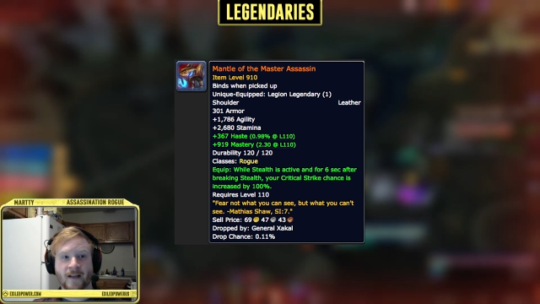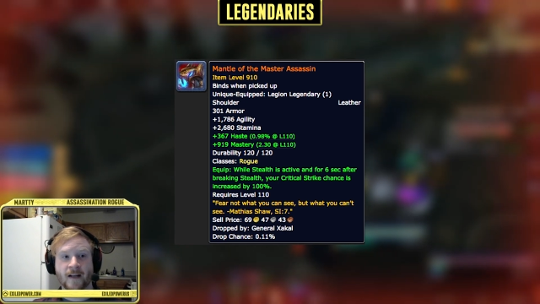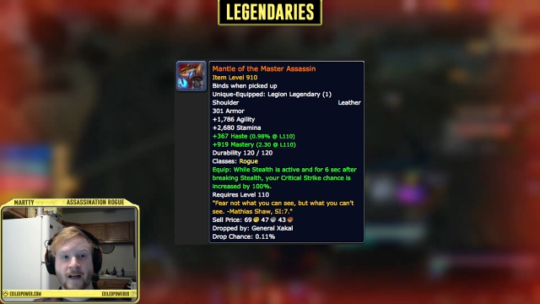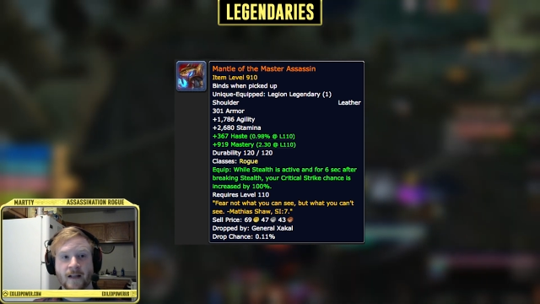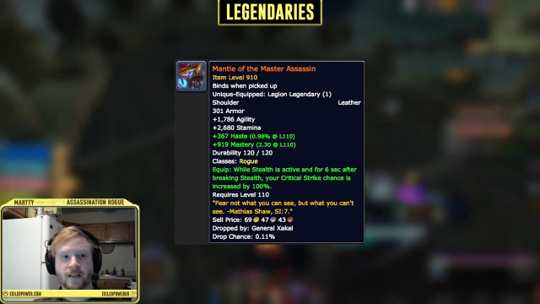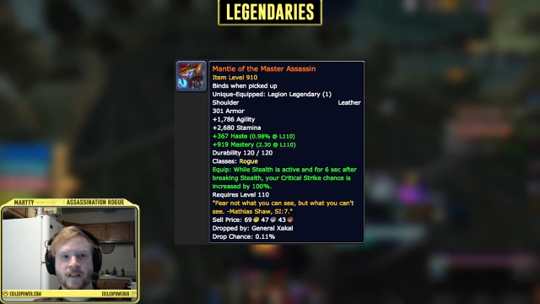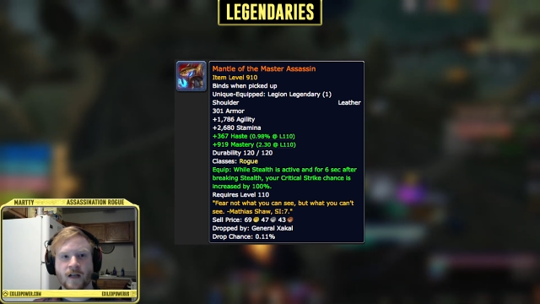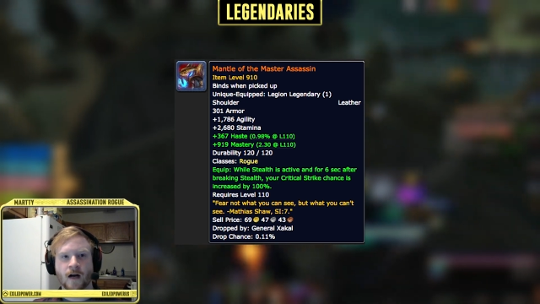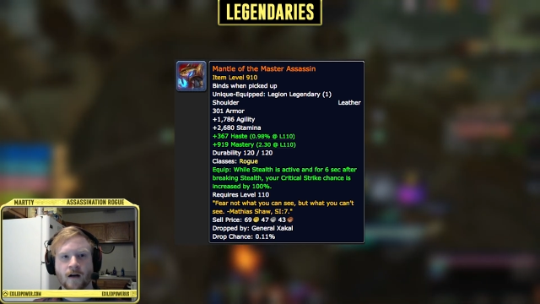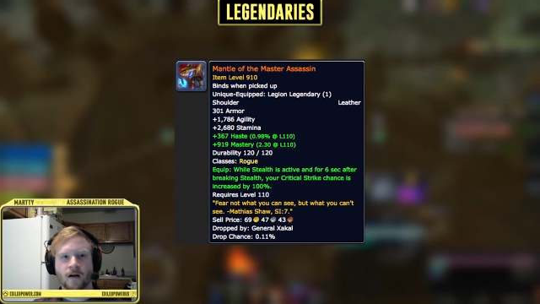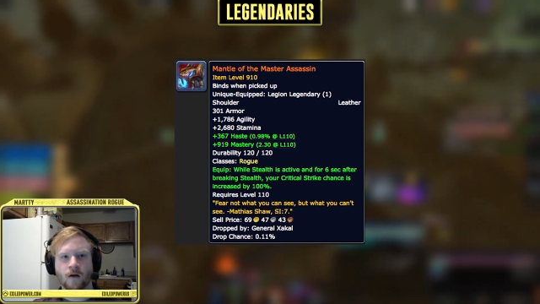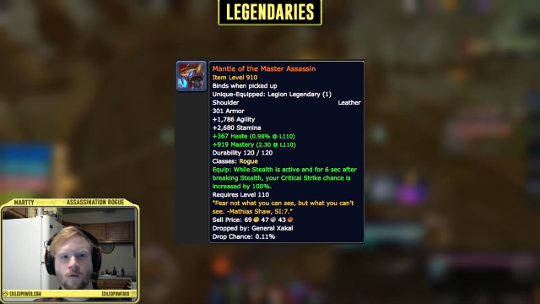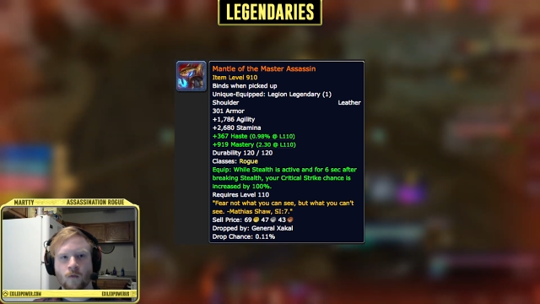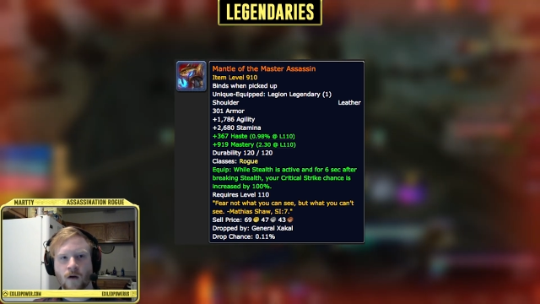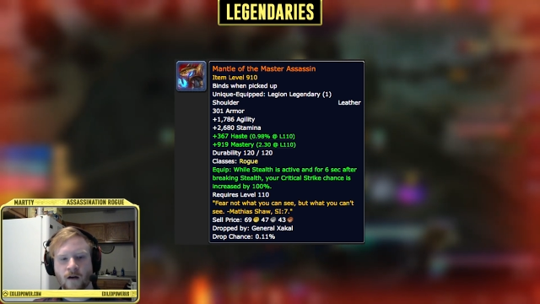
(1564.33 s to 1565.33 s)
Night
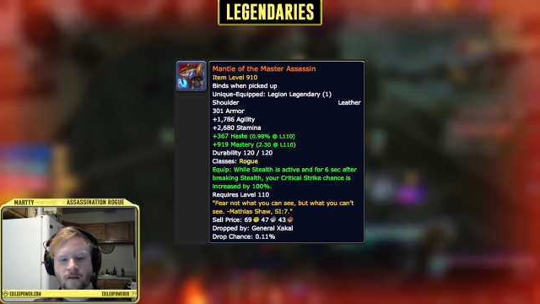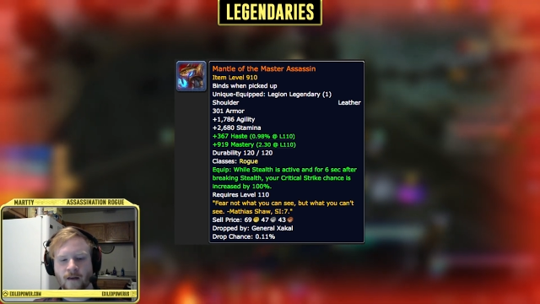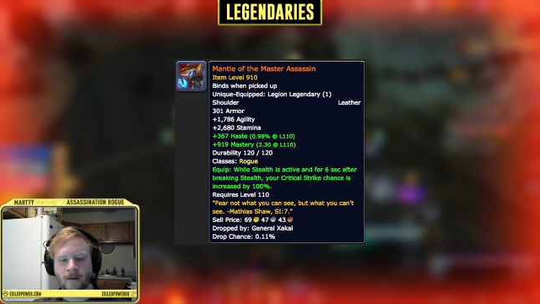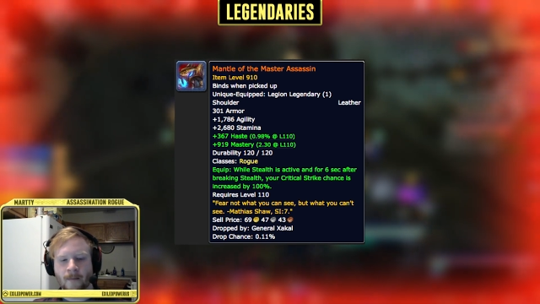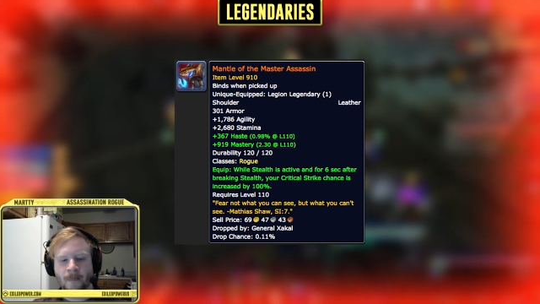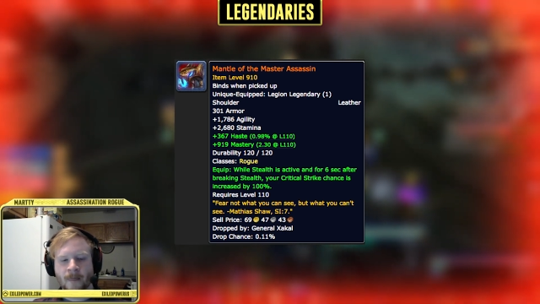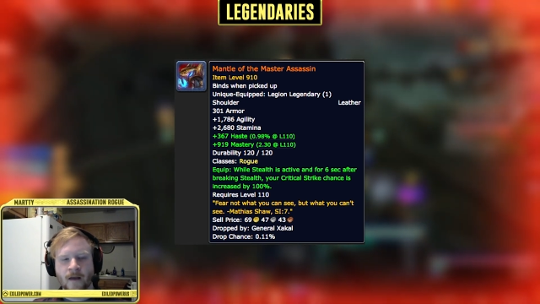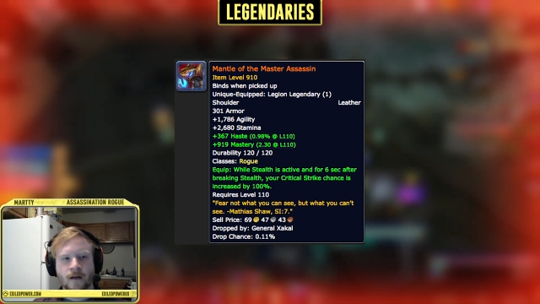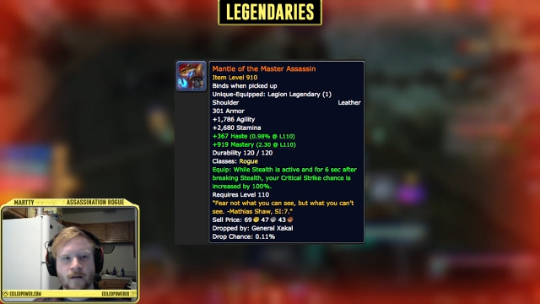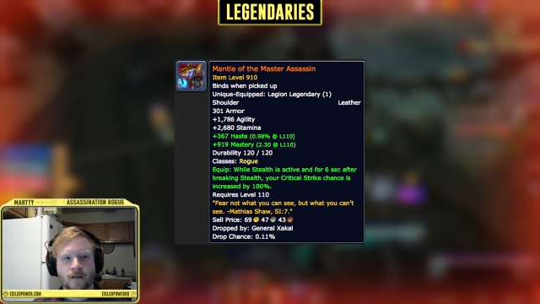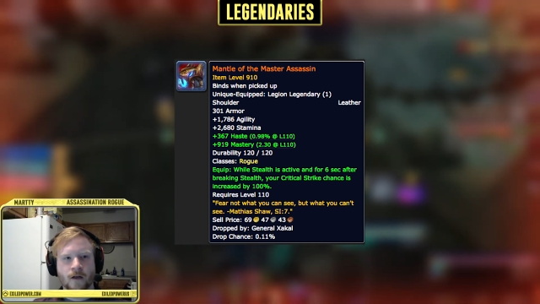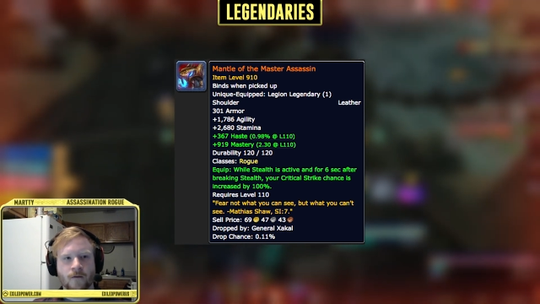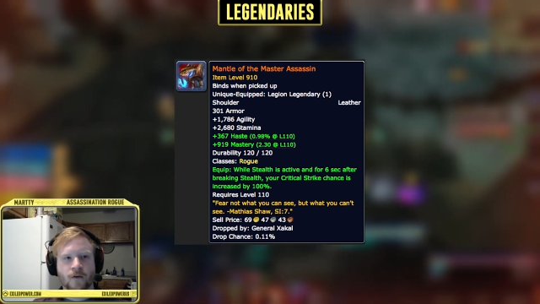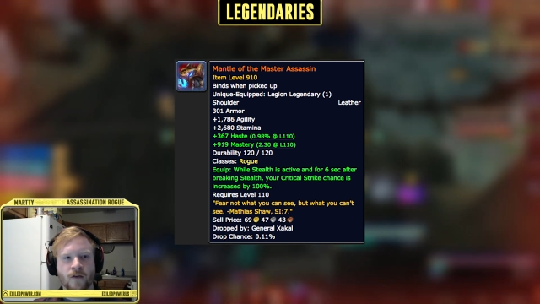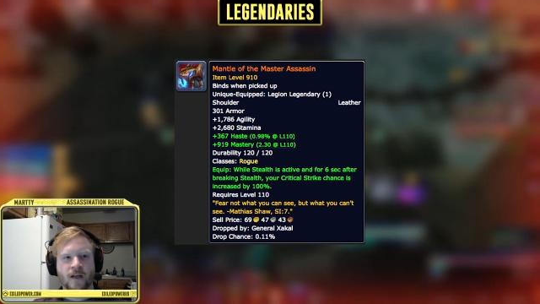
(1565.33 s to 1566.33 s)
Stalker worth it.
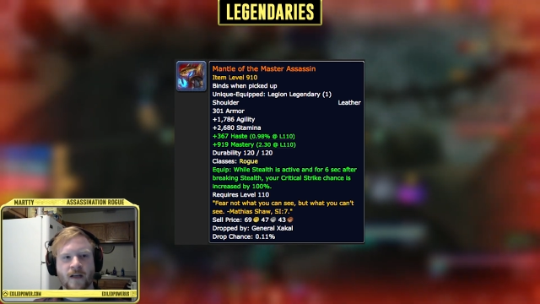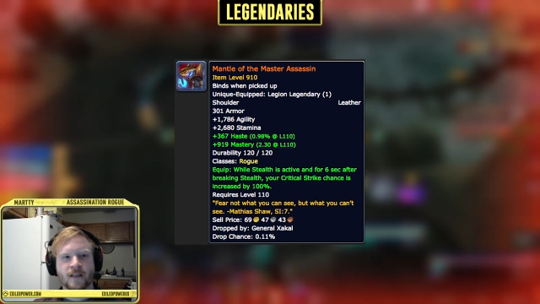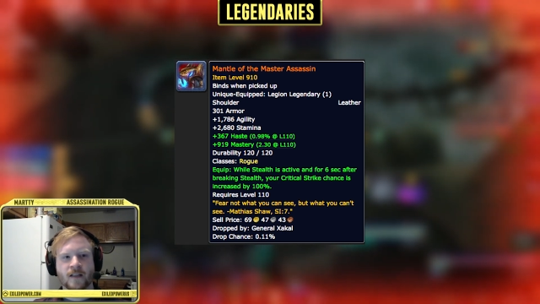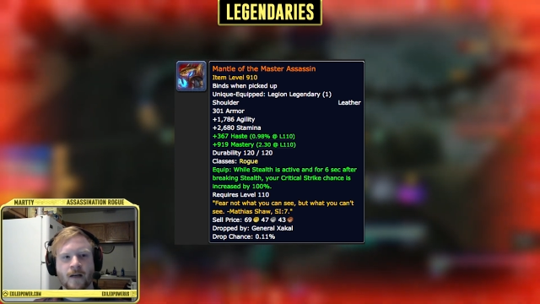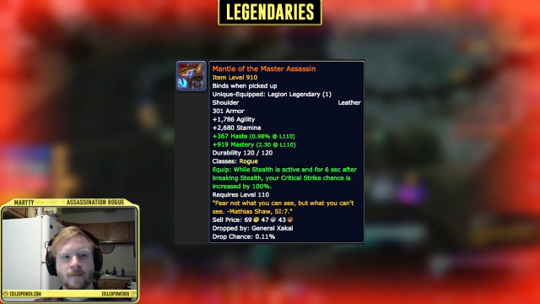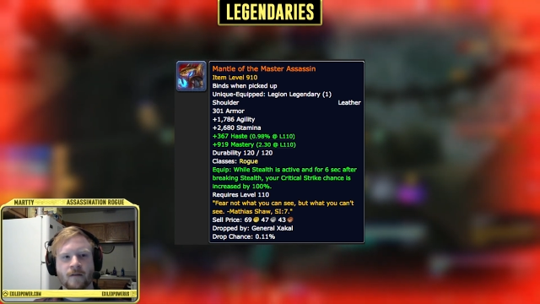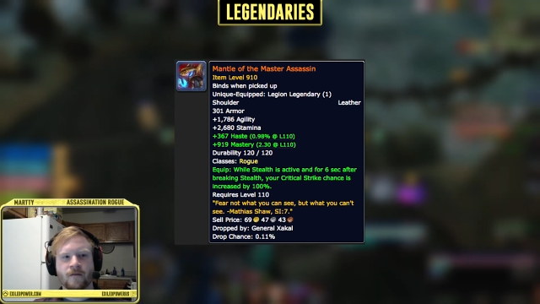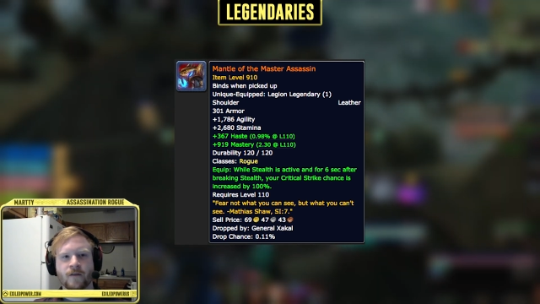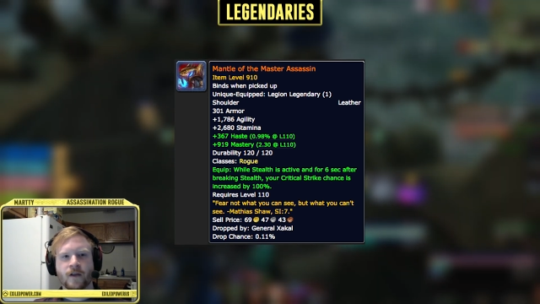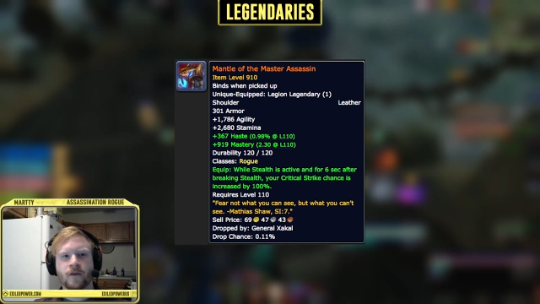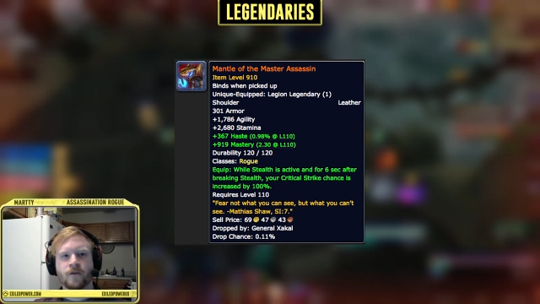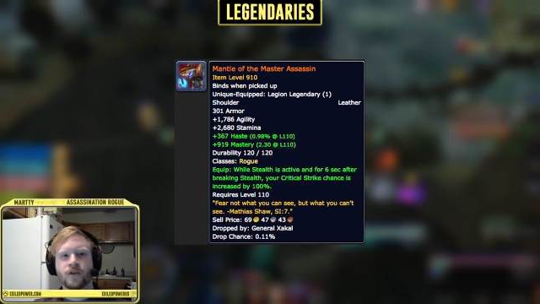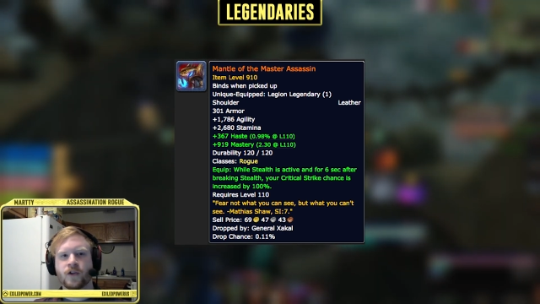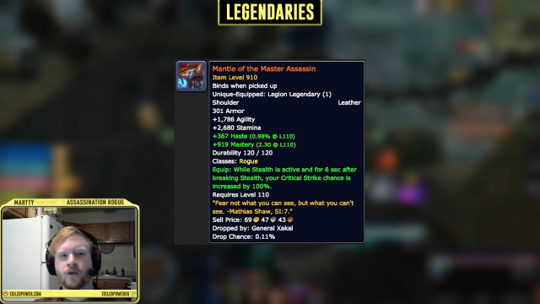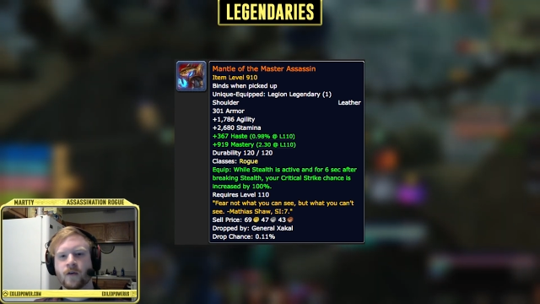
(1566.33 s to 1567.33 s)
So if you take
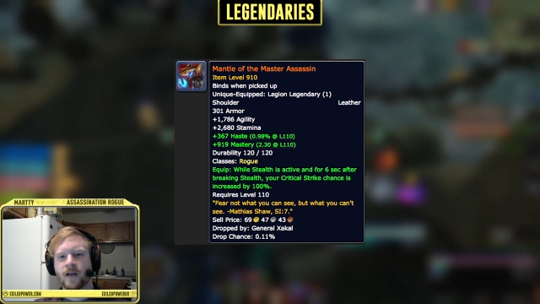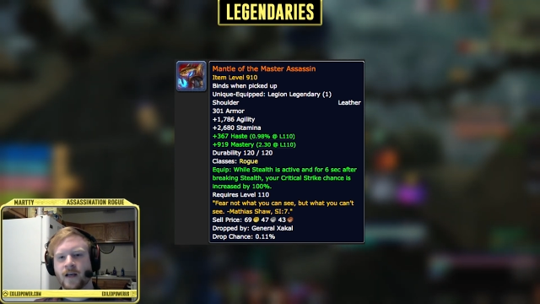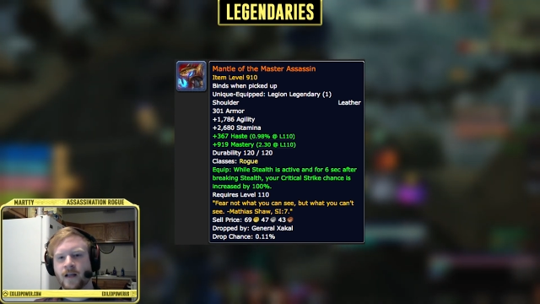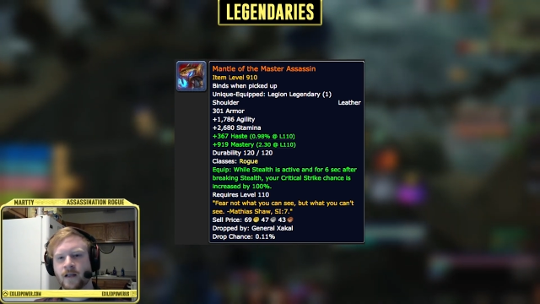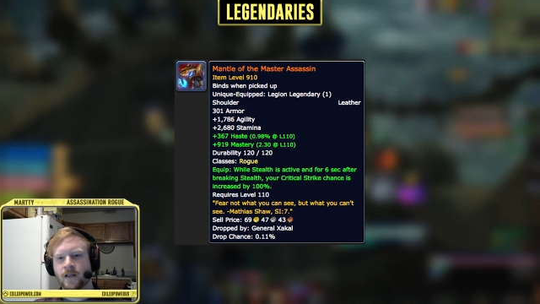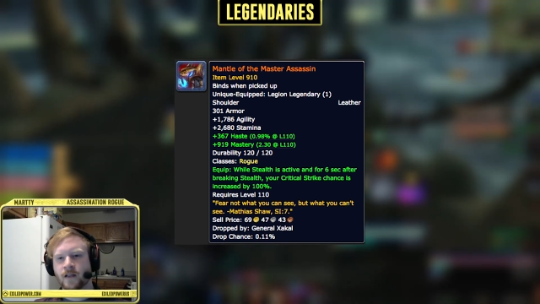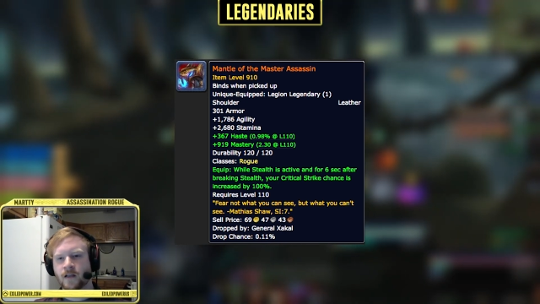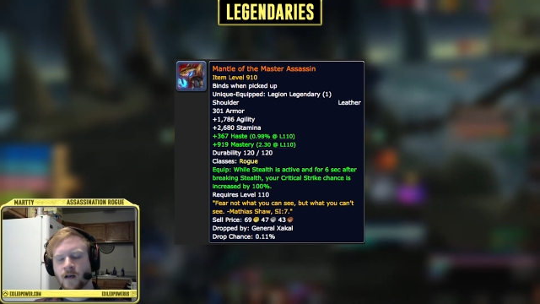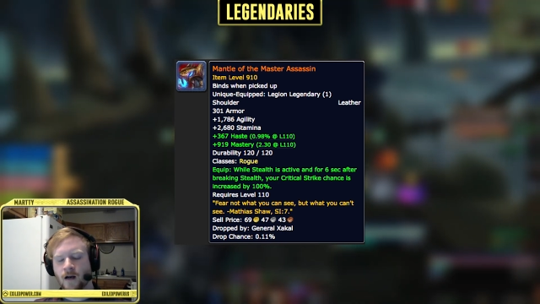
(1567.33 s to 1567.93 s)
Subterfuge, you can